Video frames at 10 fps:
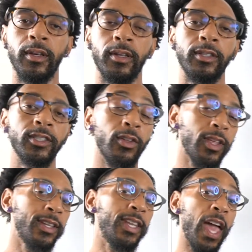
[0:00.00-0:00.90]
So the
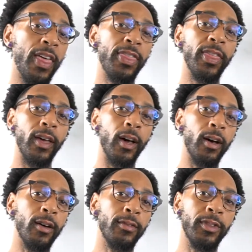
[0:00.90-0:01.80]
death
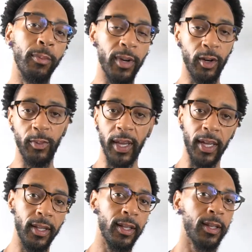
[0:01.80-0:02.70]
of the
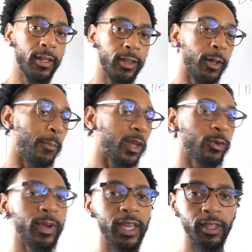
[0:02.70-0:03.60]
middleman. The
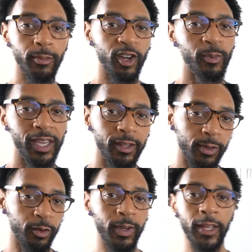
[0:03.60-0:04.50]

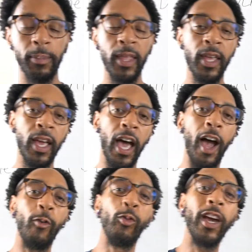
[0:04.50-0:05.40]
middleman.
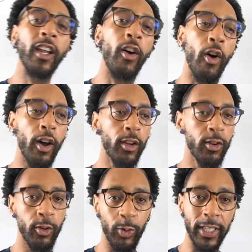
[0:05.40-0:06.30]
I read an
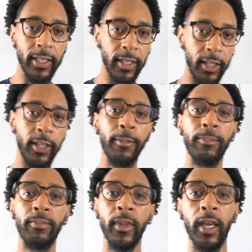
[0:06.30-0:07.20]
article recently
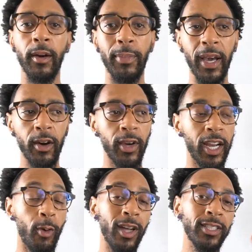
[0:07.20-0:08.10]
about, and
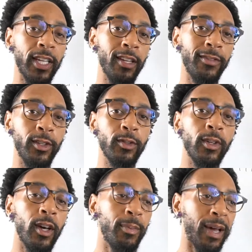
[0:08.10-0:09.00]
I watched an interview
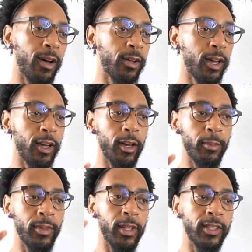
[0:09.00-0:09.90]
about
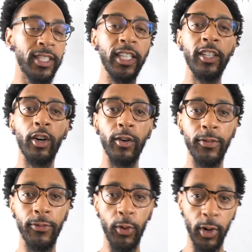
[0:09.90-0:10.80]
the CEO of
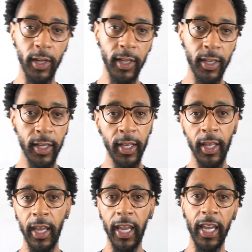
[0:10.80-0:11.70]
Ford.
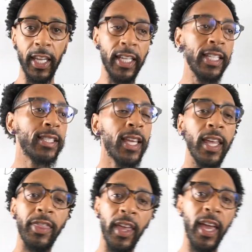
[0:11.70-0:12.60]
And he
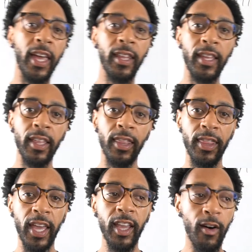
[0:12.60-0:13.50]
said that
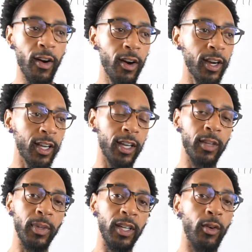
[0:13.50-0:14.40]
they are going to
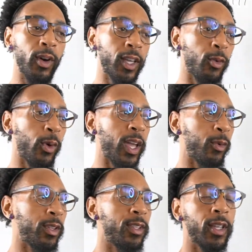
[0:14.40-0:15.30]
be going away
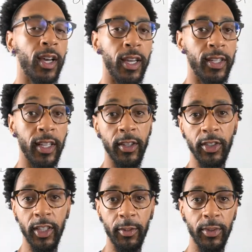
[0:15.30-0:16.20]
with
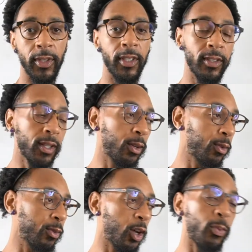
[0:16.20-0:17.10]
dealerships. And so
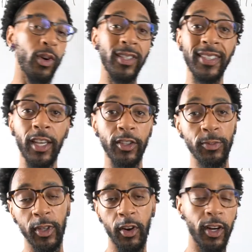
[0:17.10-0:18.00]
no more
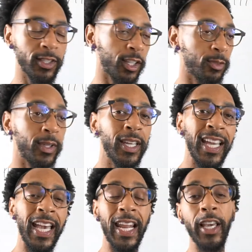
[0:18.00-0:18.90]
salesmen, car salesmen.
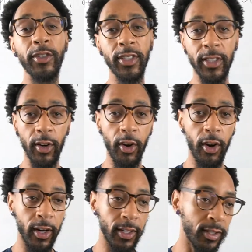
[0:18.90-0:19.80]
And I used to sell
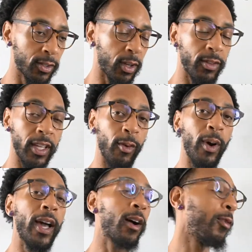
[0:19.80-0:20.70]
cars. And so I was like,
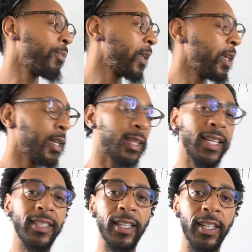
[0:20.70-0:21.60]
wow. They
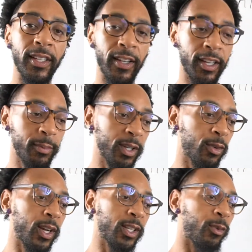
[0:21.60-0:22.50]
said that they're going to be
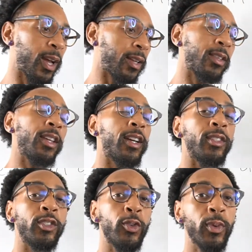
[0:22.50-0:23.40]
going direct to their
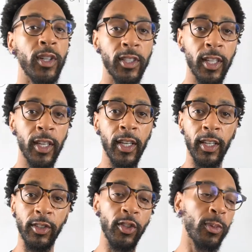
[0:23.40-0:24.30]
consumers.
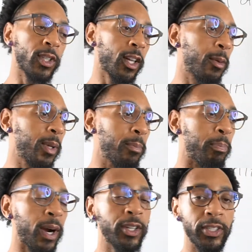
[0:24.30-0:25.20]
Consumers are going to be
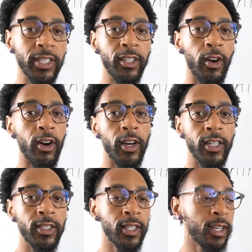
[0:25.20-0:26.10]
purchasing
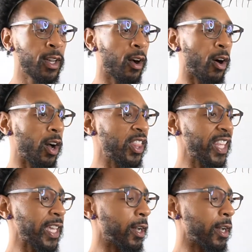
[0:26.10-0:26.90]
cars on the